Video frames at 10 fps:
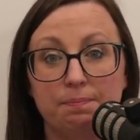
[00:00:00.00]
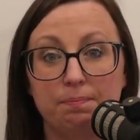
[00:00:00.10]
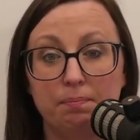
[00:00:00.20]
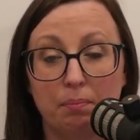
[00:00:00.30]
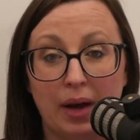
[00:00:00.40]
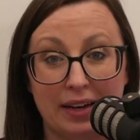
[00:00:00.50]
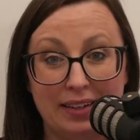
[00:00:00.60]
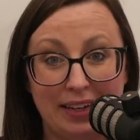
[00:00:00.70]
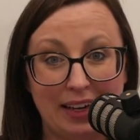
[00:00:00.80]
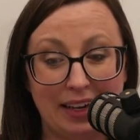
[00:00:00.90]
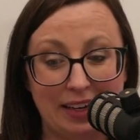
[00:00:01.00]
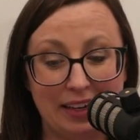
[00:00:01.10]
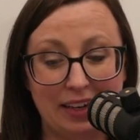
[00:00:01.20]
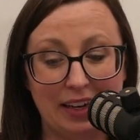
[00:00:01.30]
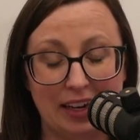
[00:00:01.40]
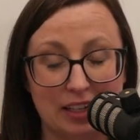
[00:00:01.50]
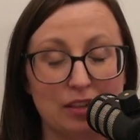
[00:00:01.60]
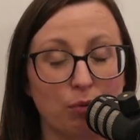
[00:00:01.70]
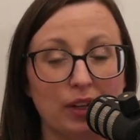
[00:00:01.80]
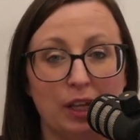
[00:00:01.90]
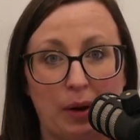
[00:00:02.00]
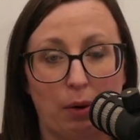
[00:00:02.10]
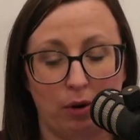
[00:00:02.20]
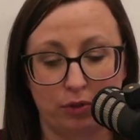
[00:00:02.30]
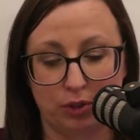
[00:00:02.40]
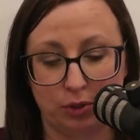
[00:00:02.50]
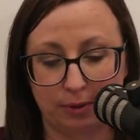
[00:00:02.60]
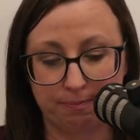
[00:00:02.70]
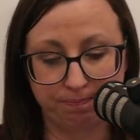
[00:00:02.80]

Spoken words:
But it is a really powerful tool.